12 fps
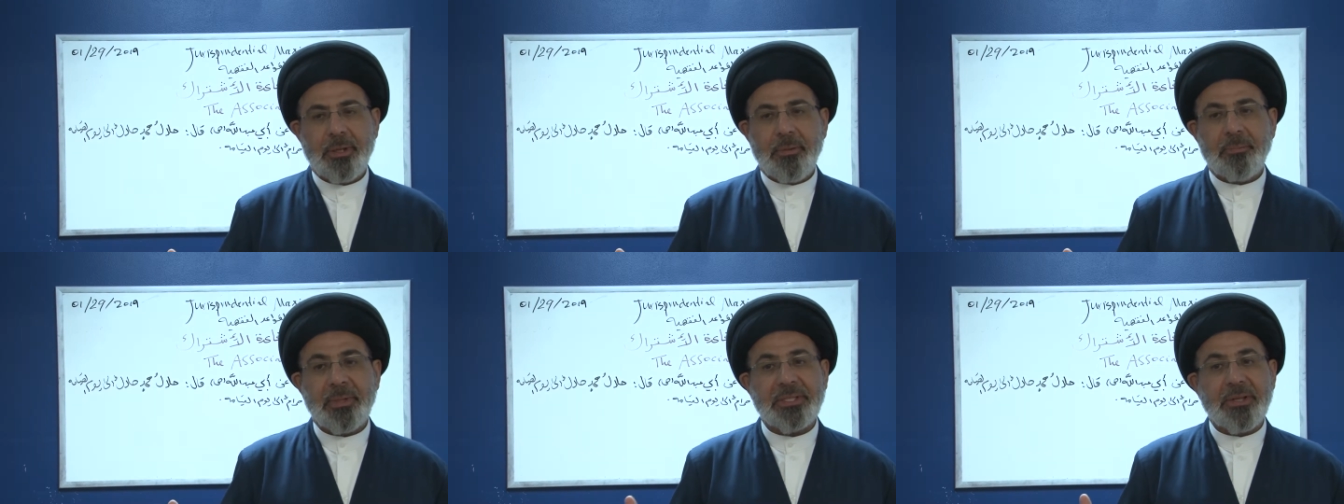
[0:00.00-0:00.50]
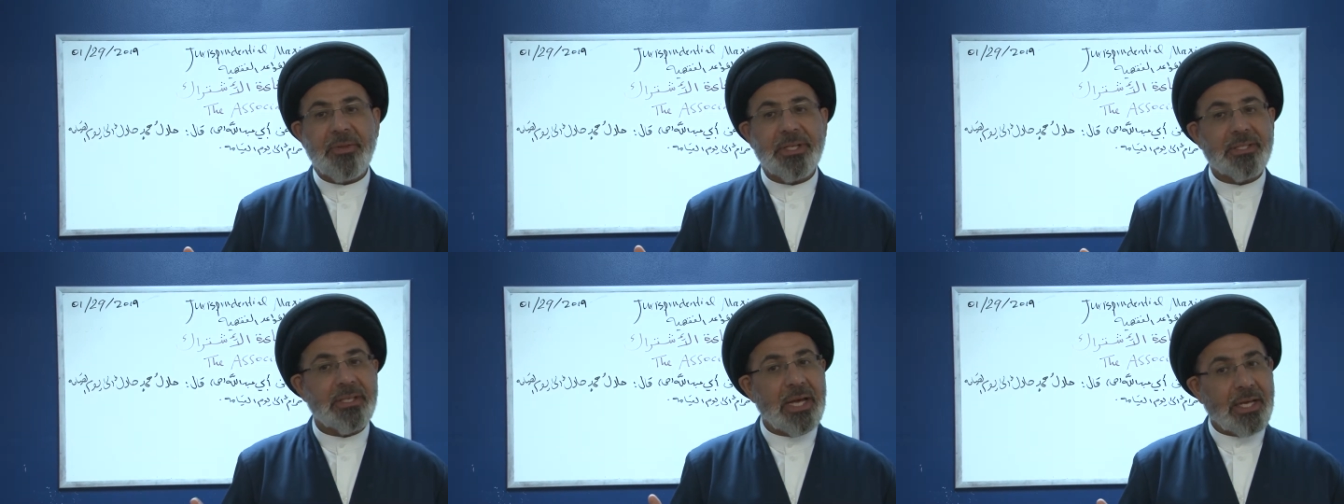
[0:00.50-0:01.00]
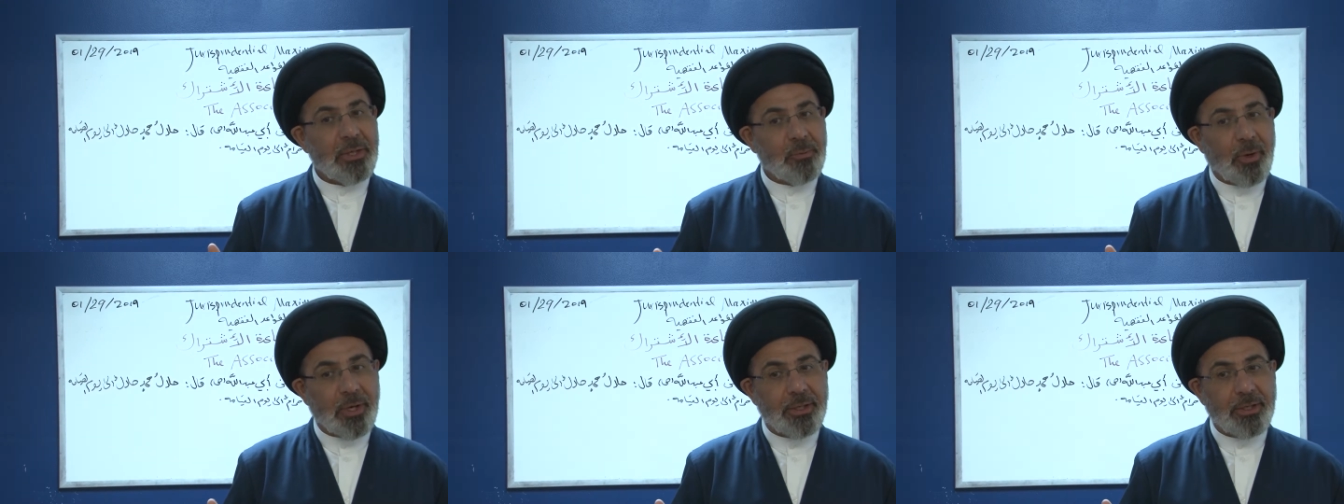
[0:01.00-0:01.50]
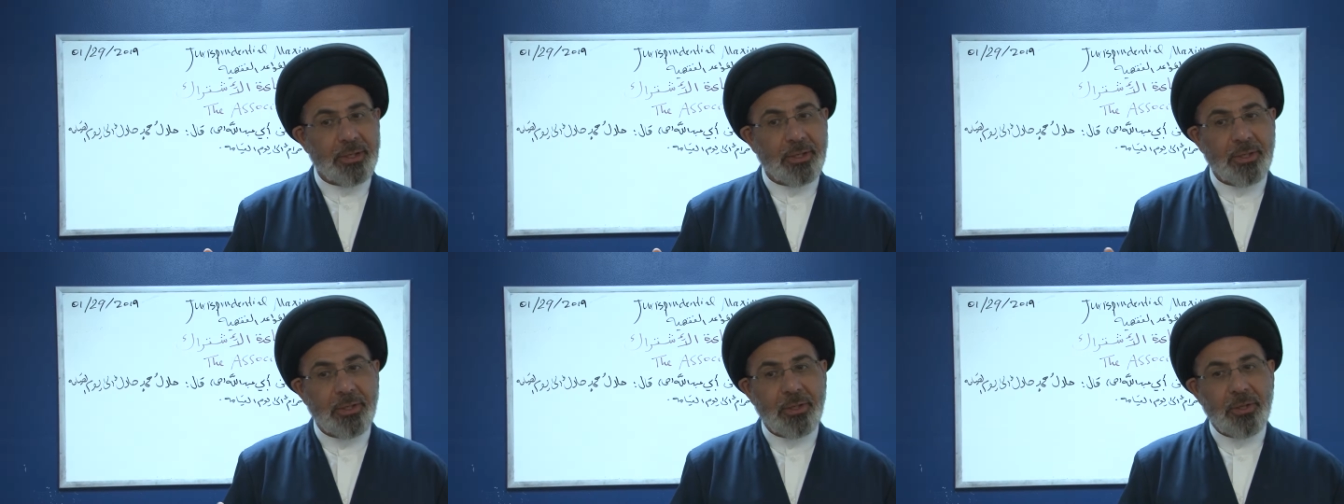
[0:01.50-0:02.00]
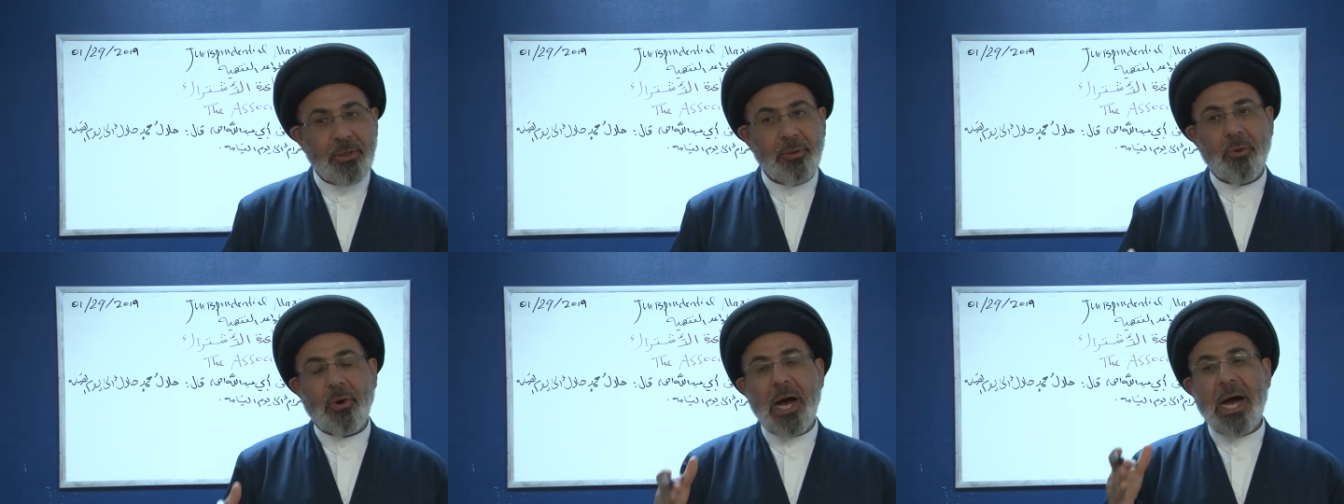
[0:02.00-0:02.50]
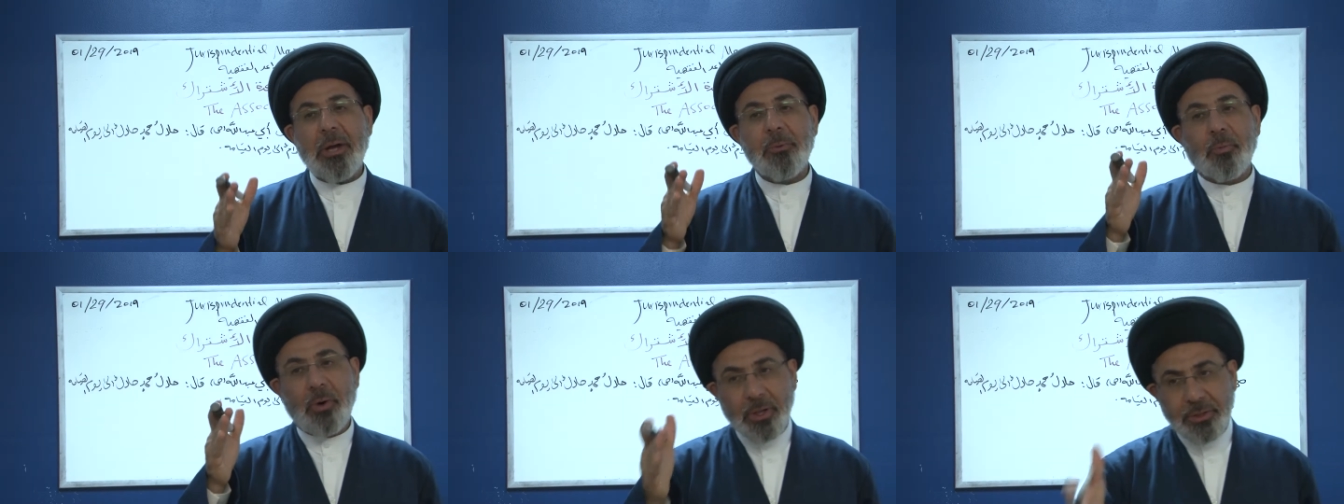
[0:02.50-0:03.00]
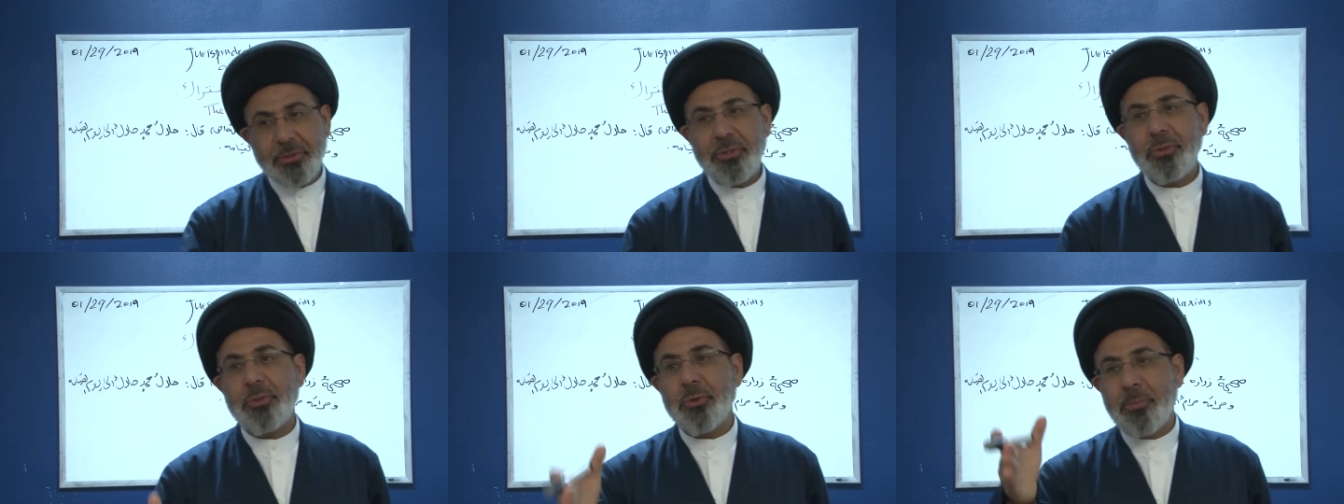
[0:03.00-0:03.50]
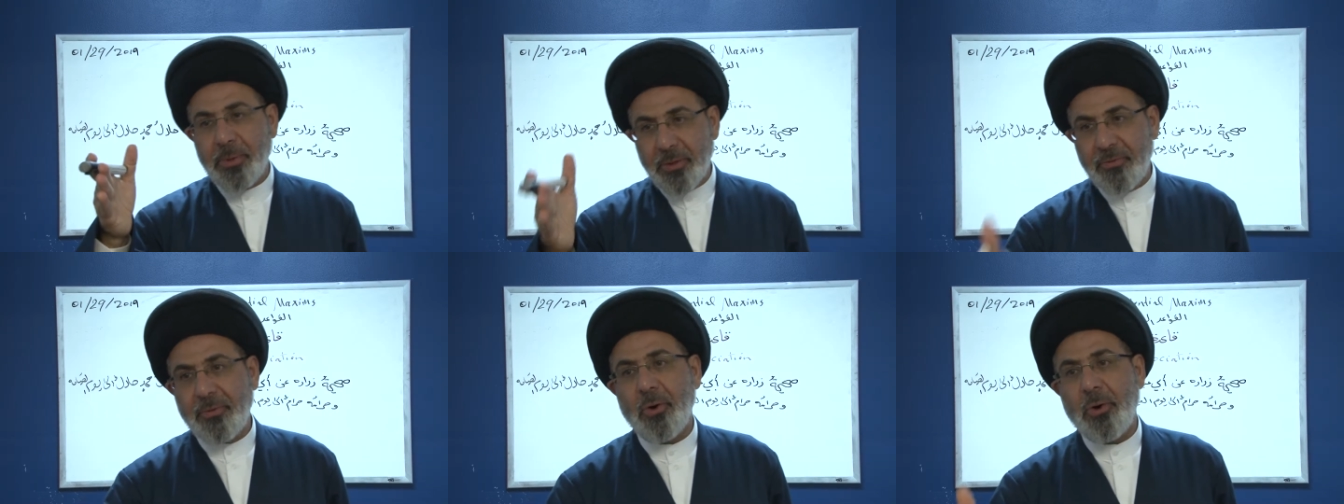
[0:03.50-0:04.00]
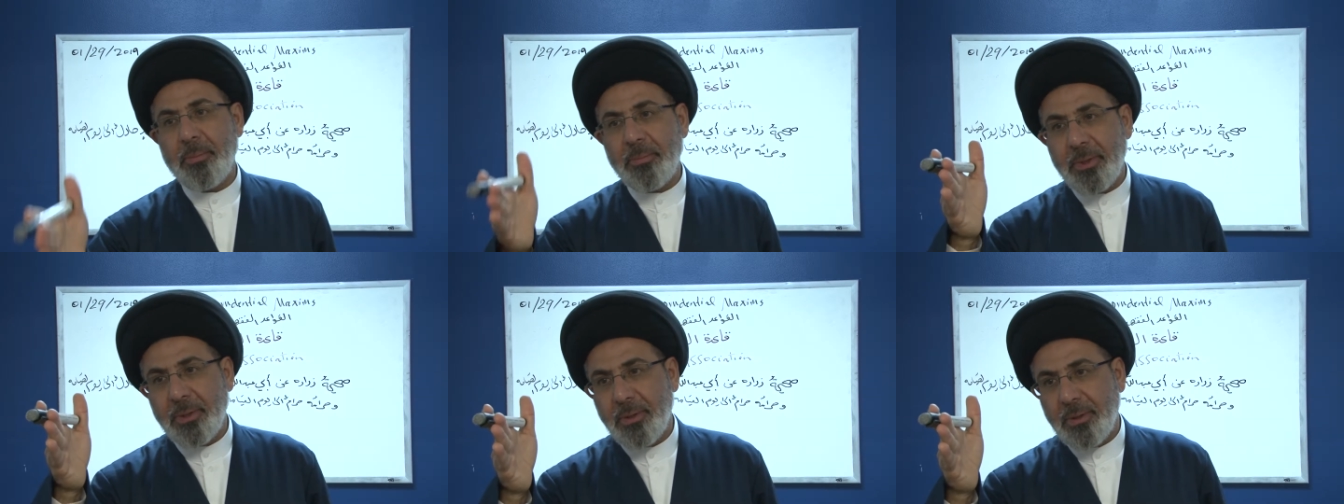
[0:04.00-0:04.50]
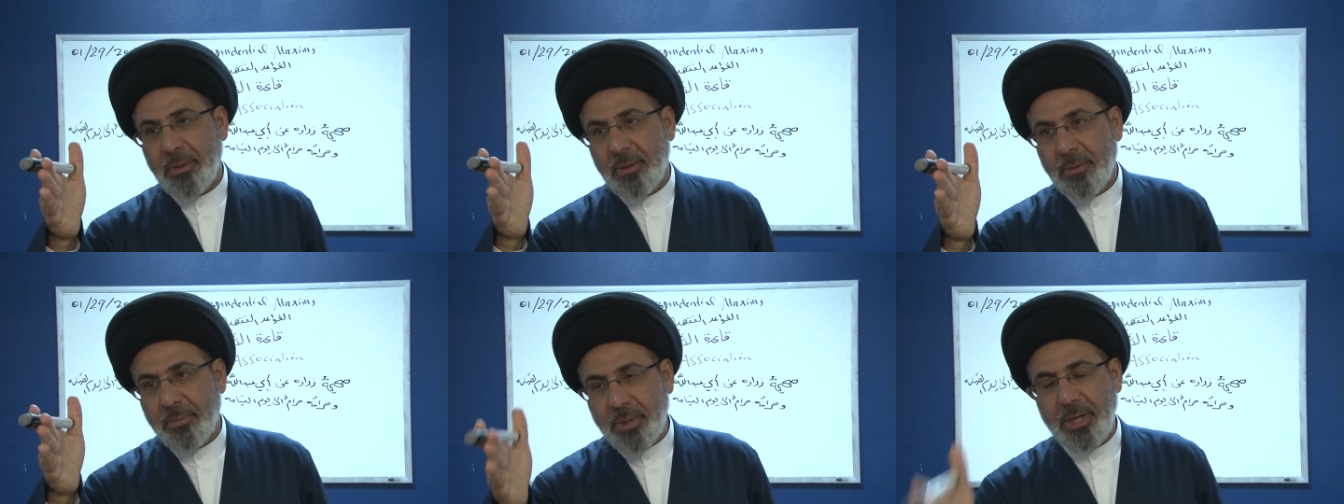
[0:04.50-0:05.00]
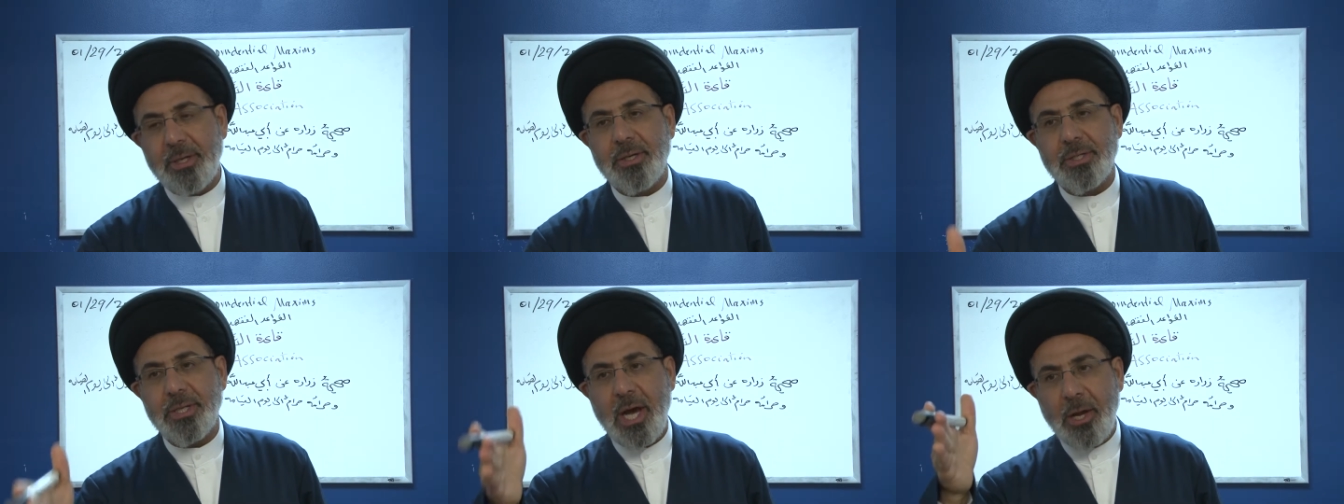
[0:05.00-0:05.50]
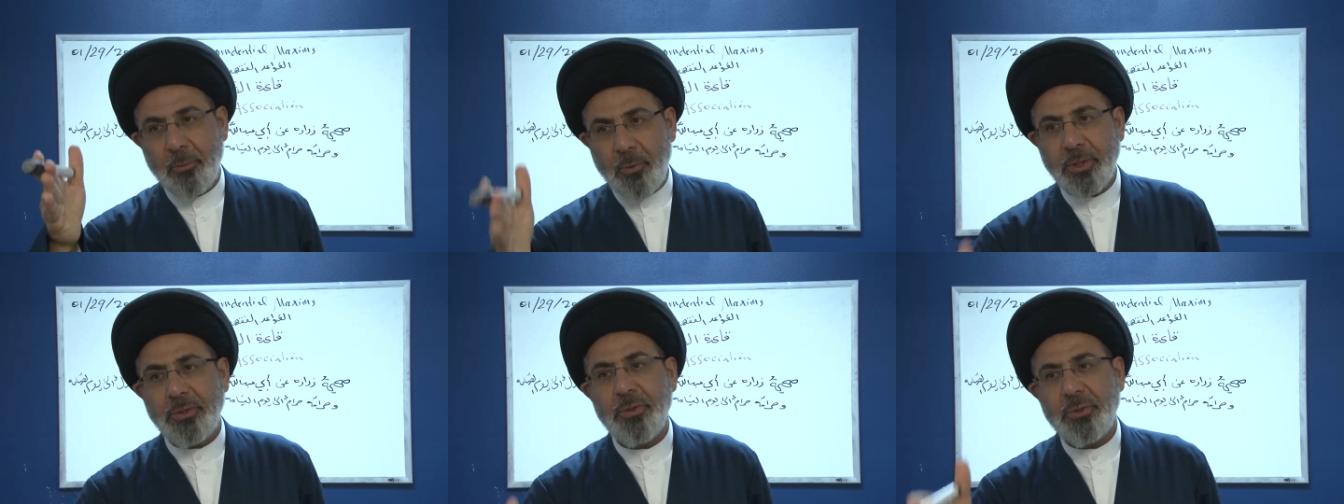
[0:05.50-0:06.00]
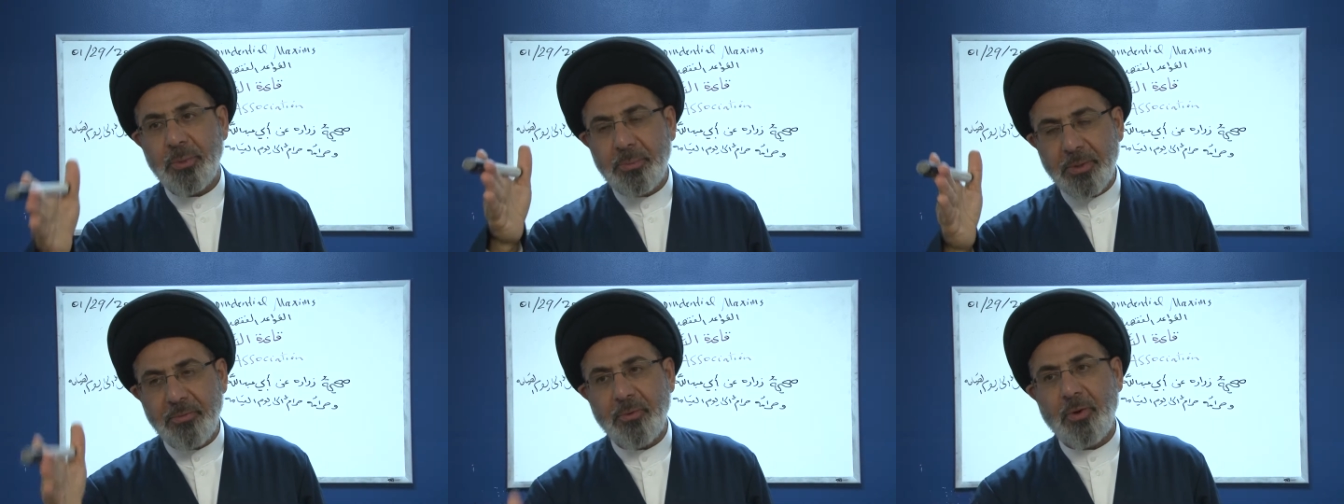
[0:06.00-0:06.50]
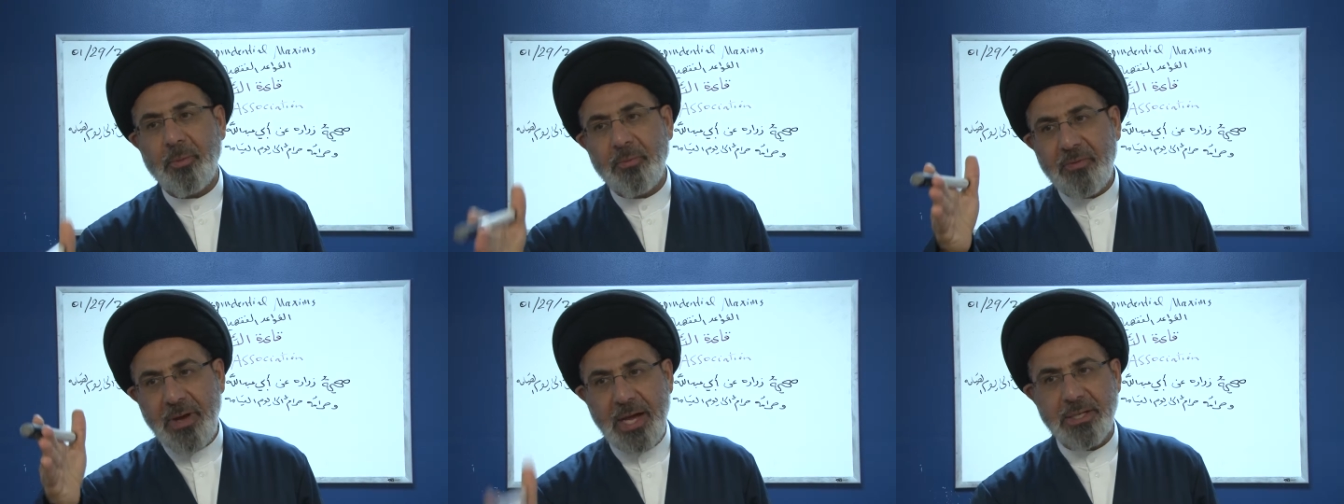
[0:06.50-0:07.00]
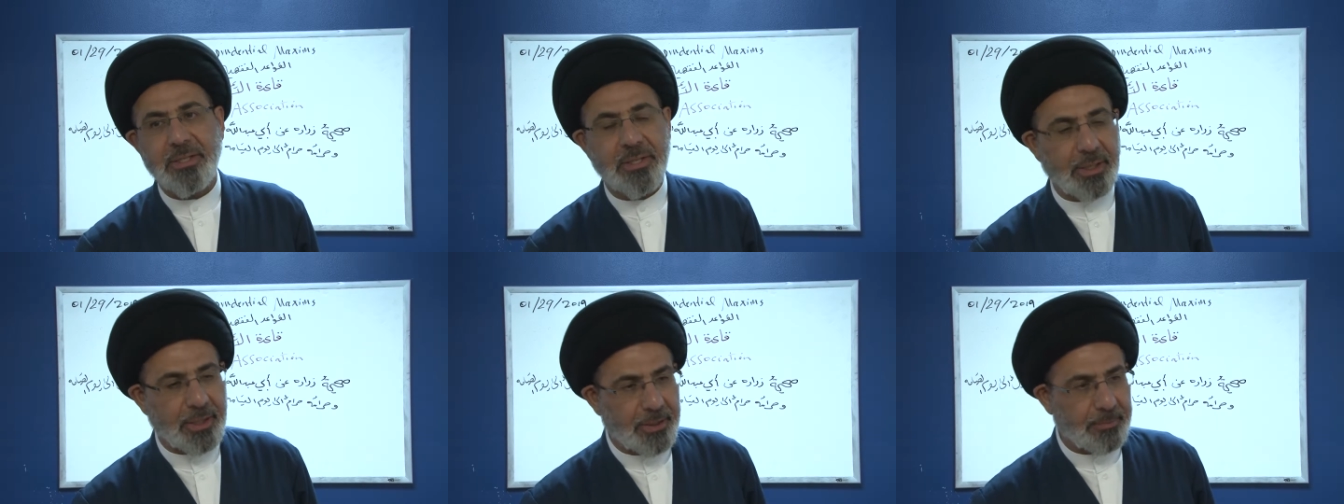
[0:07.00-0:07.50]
But in the second one, no, I want you to perform prayers. I want you to perform fasting.